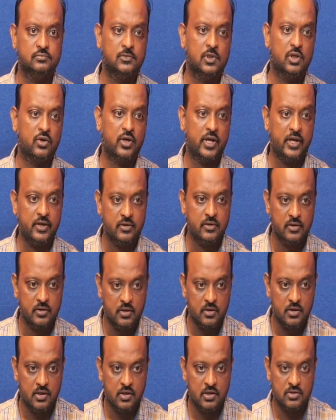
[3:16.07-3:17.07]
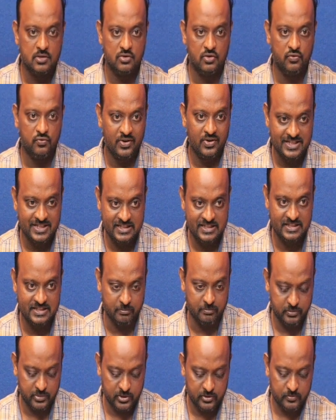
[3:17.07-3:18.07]
Okay, so the first
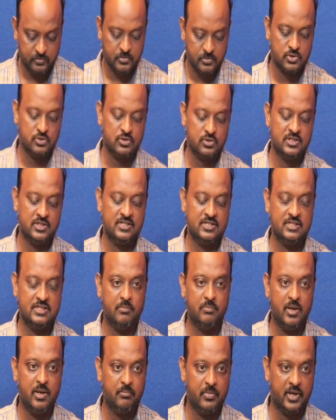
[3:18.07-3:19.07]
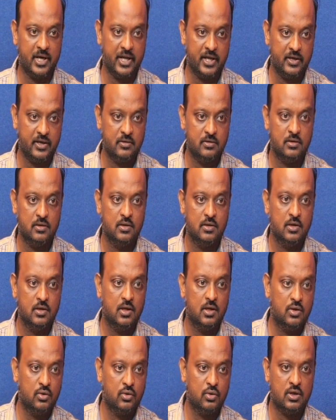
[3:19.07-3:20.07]
step, so this is the membrane,
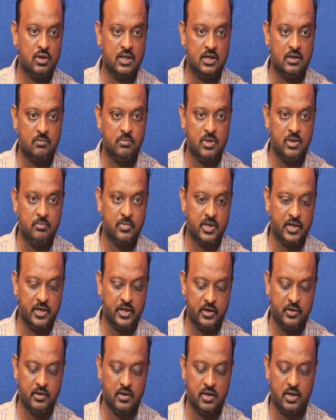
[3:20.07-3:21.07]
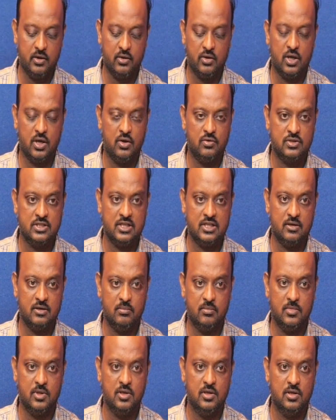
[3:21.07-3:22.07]
neuronal membrane, and you have
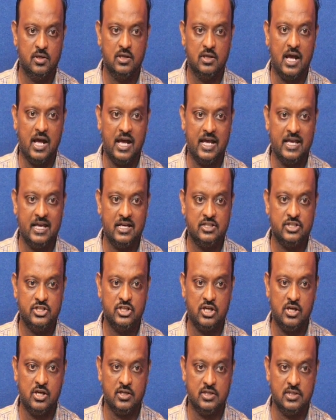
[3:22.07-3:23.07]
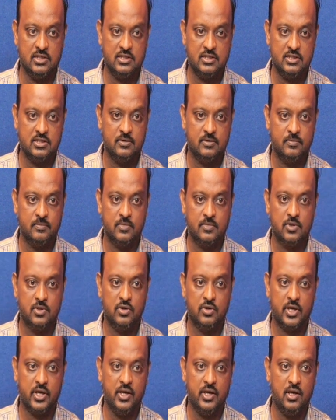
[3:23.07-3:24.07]
some ion channels,
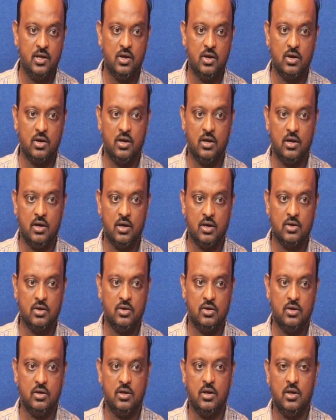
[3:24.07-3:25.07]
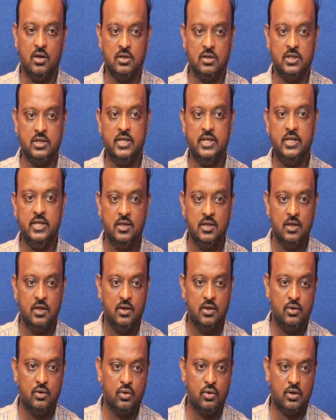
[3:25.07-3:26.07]
okay, on the
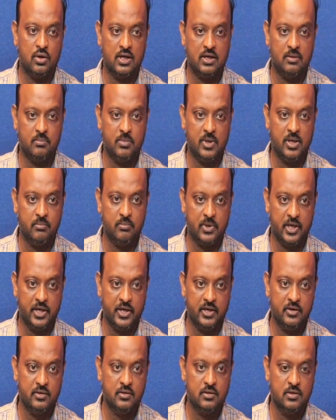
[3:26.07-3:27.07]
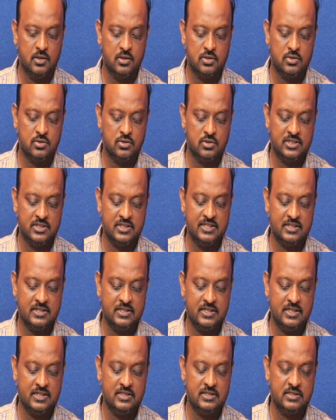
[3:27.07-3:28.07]
neuronal membrane. So
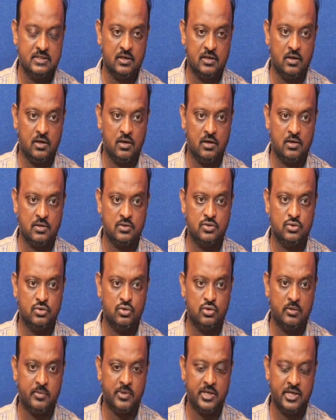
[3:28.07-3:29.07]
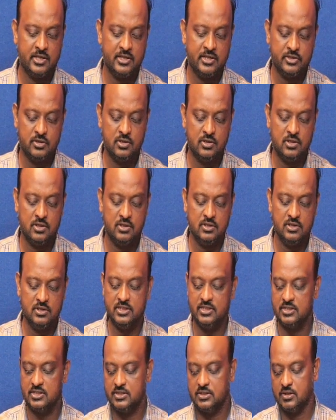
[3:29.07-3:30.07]
these are sodium ion channel,
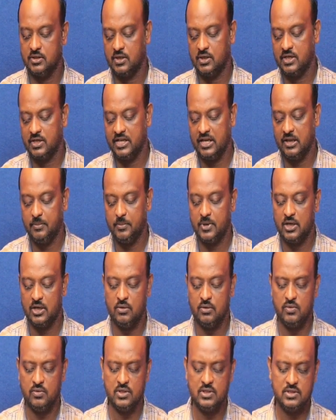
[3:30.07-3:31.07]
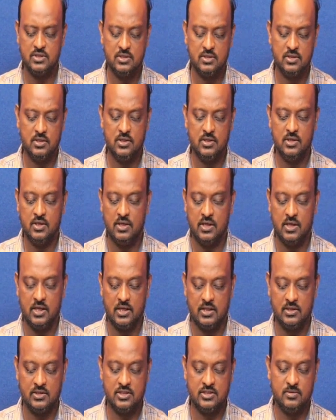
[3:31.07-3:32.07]
these cream color ones,
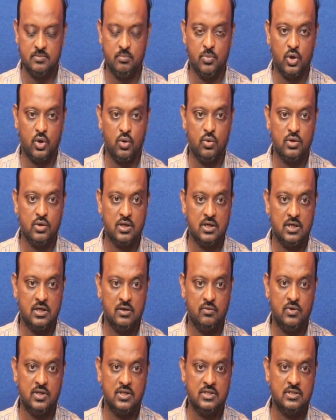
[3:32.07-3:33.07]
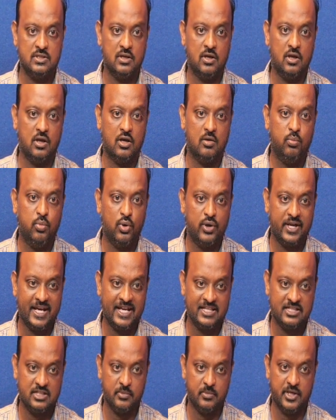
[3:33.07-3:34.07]
and this brown color ones are
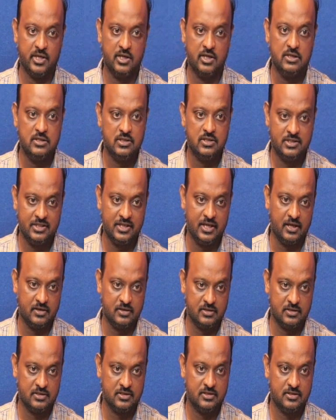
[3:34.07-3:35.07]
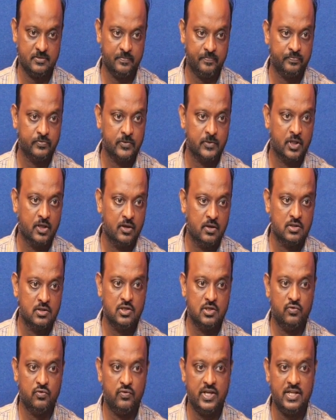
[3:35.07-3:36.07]
potassium ion channels.
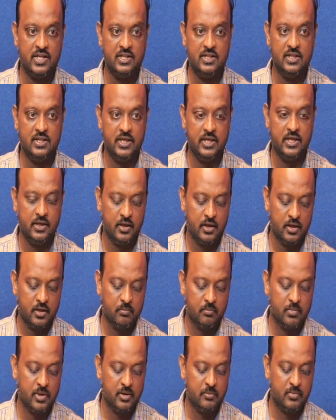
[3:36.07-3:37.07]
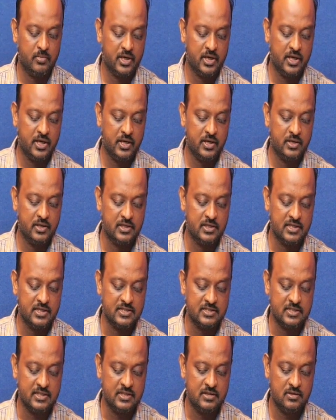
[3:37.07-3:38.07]
So when the membrane
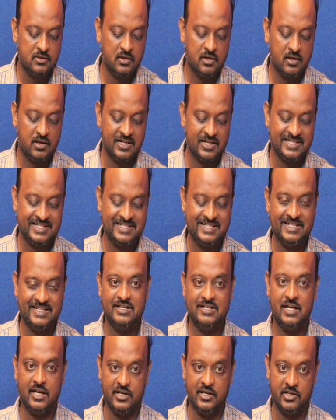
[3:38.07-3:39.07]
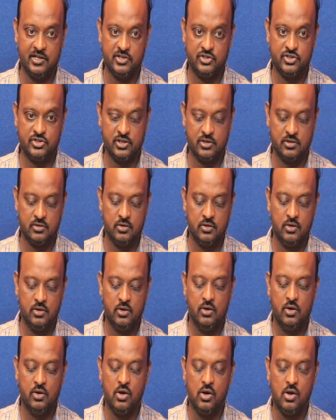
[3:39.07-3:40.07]
is in resting condition,
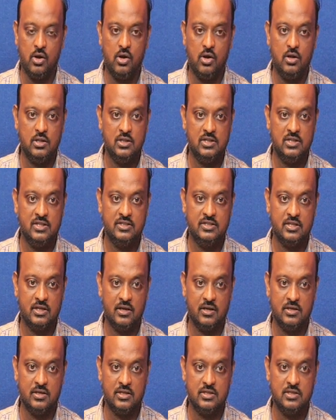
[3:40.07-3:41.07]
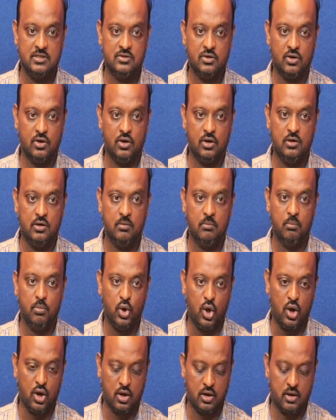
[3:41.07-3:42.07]
all the channels are
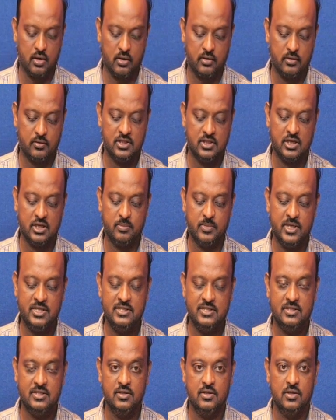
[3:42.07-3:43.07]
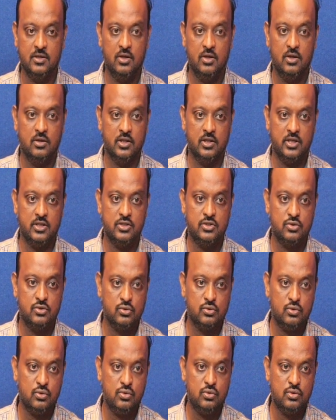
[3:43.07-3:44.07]
blocked. That means there is
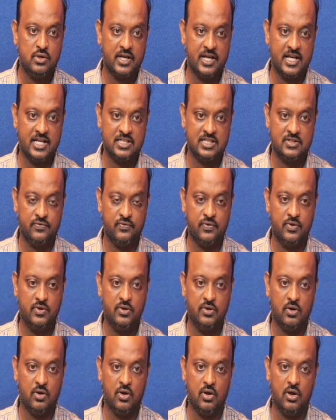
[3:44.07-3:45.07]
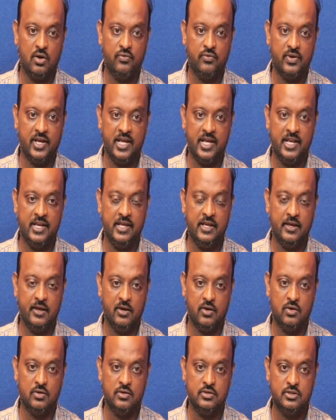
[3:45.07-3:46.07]
no transfer of any
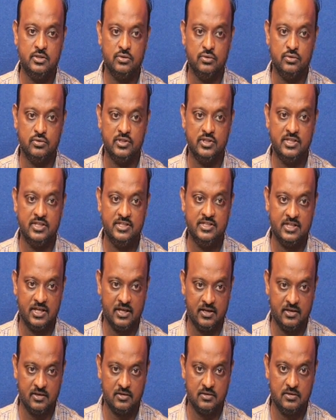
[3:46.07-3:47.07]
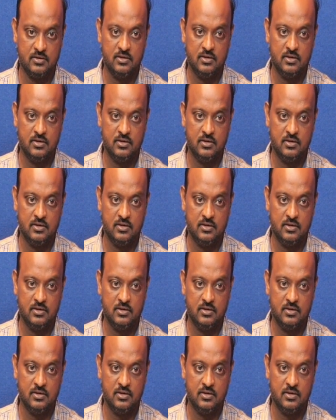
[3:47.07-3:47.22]
ions through this channel.